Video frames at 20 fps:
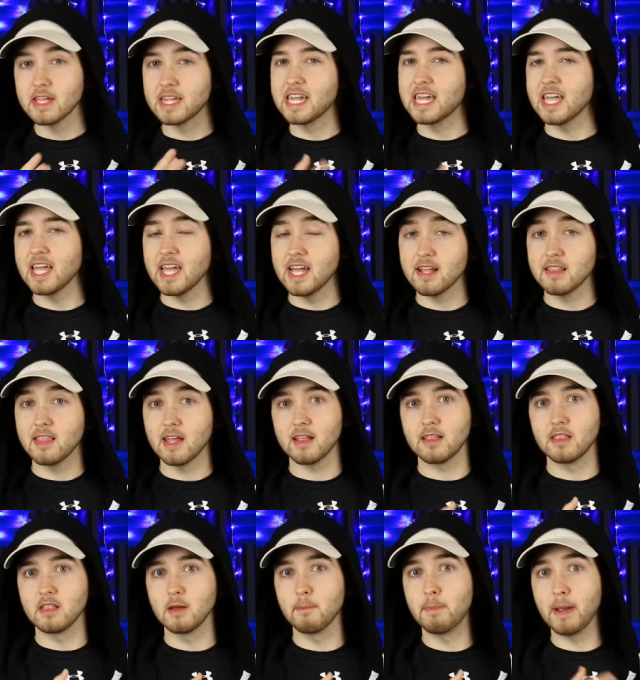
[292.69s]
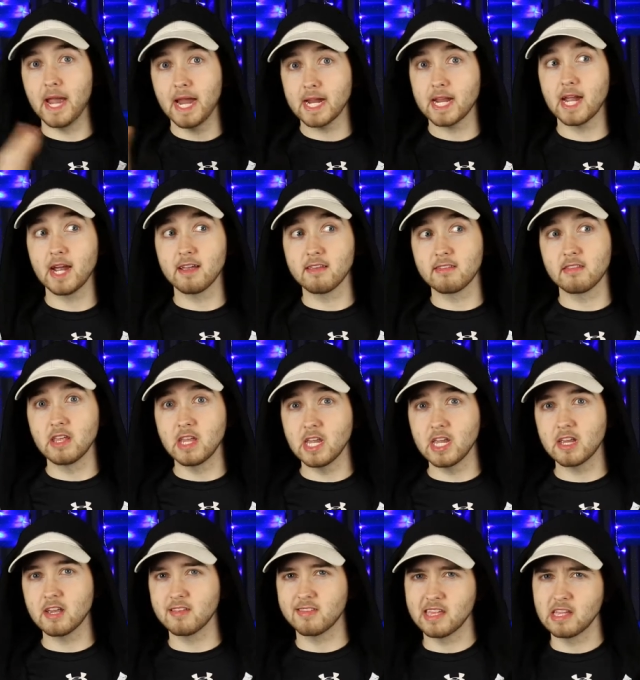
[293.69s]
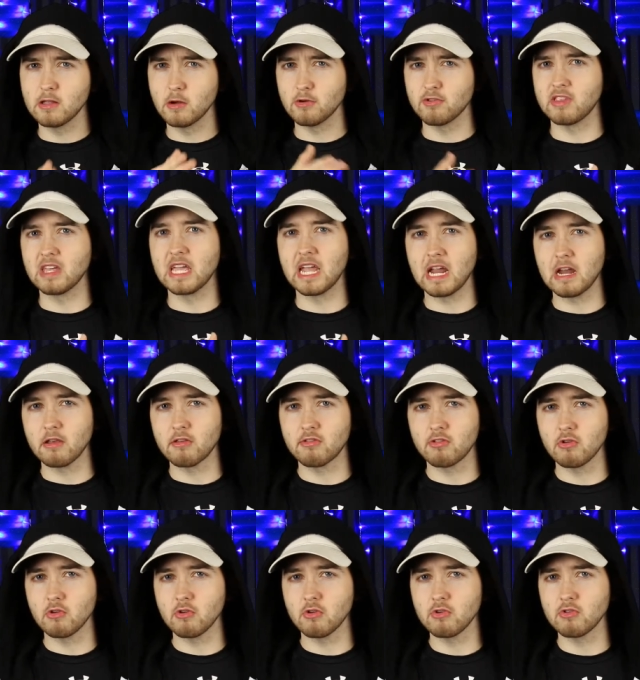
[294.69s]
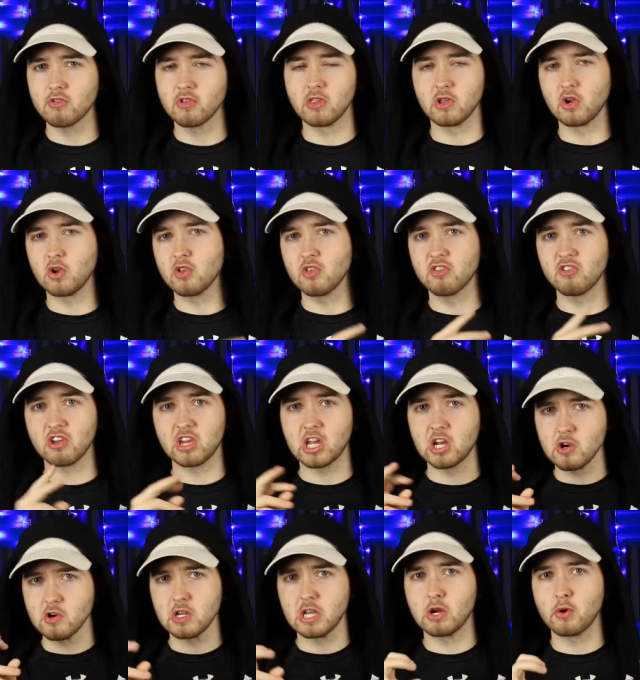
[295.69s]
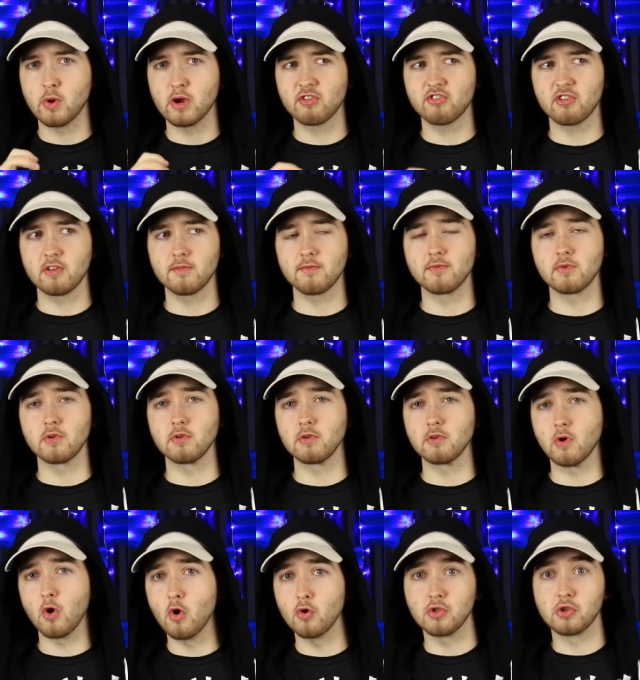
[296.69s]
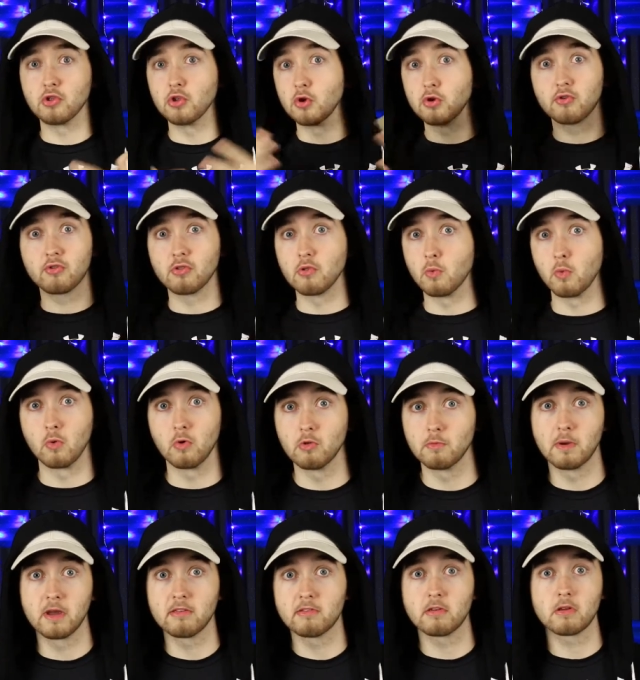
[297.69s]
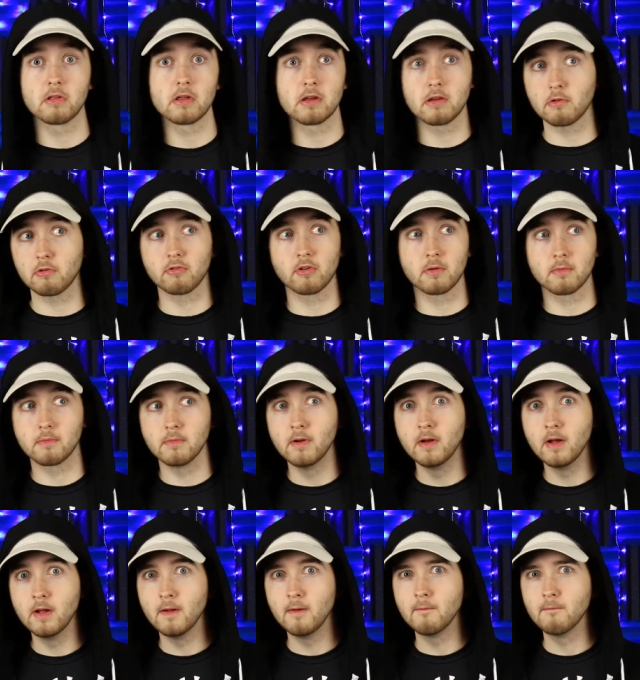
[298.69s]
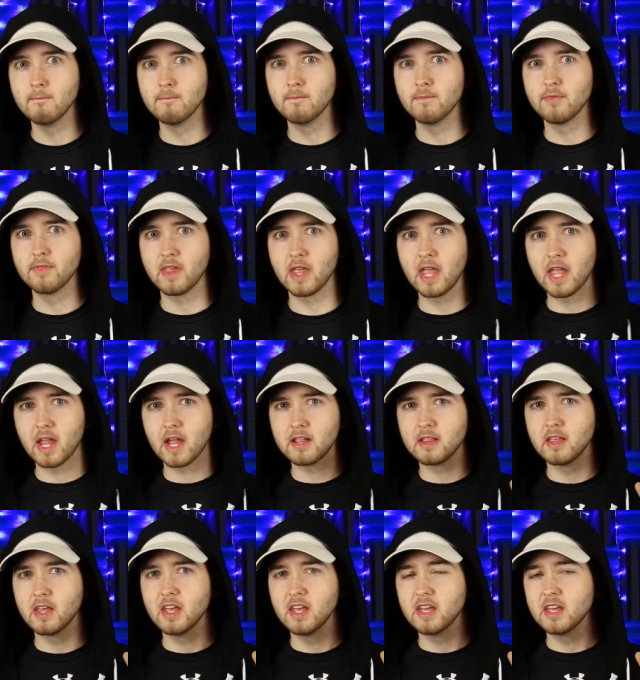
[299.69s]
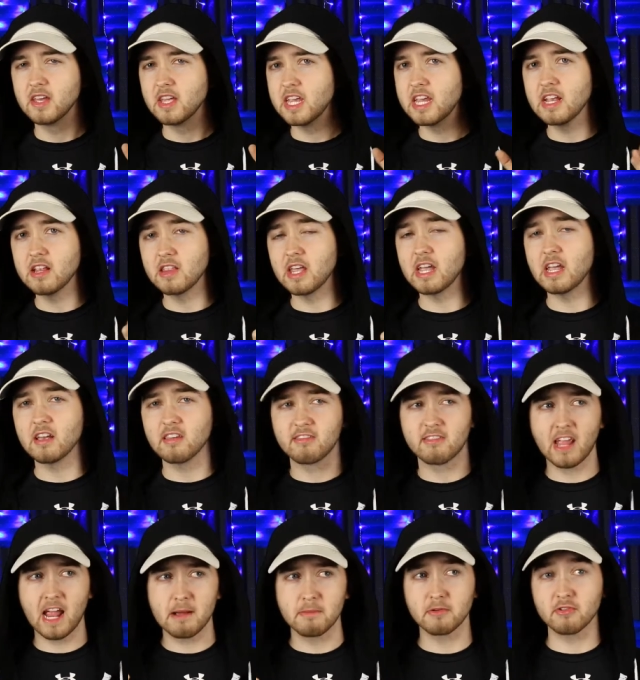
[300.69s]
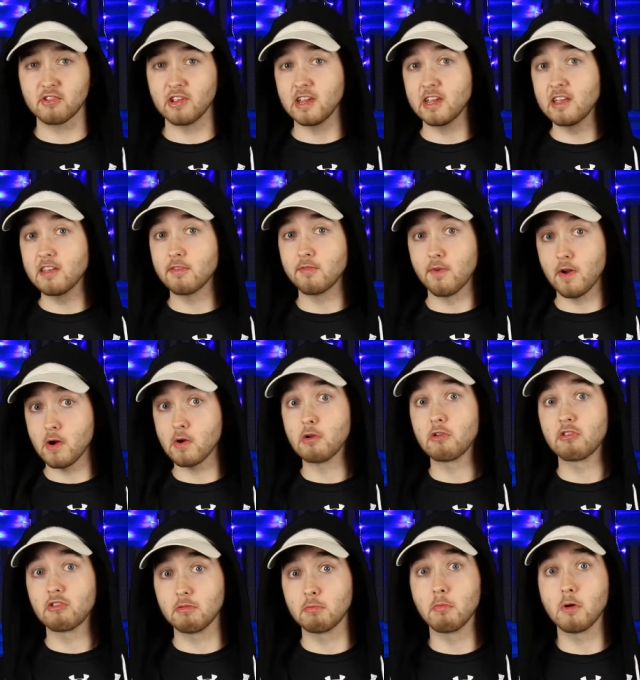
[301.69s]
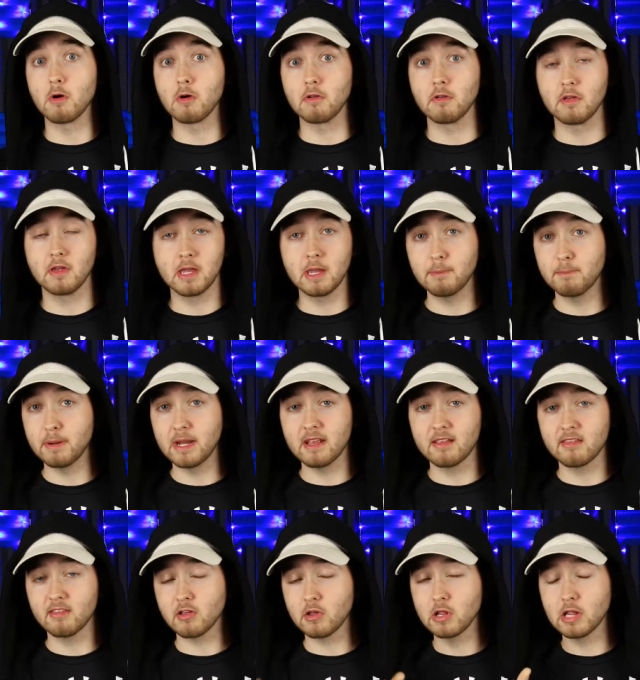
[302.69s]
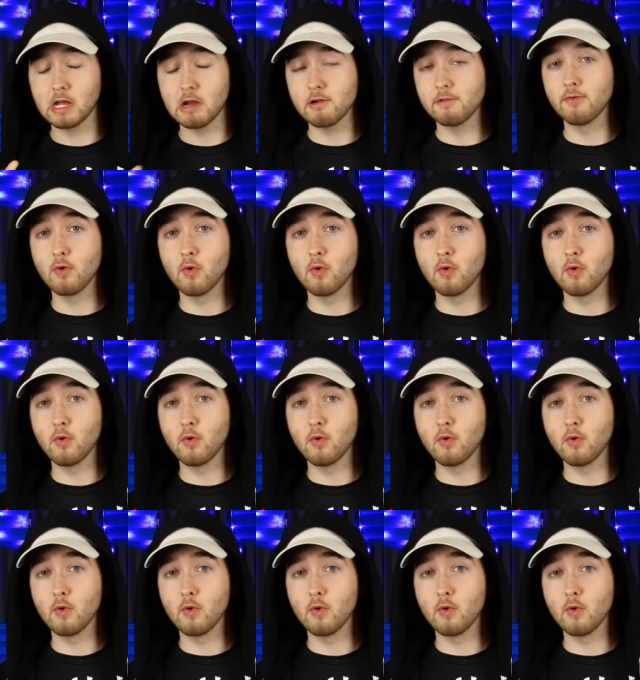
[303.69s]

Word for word: kid that the bad guys need because he knows the answer to the security question for all the nukes in the world, basically, or something. And They establish that he's very smart. He beats Claire